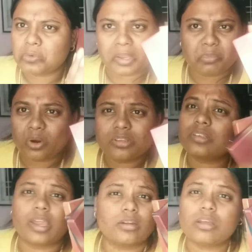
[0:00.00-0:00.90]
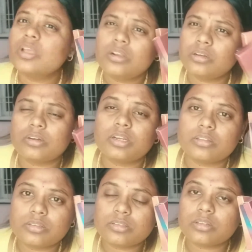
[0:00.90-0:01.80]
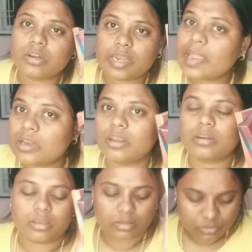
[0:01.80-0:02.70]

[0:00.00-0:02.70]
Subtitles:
So I bought this and literally this nailed it.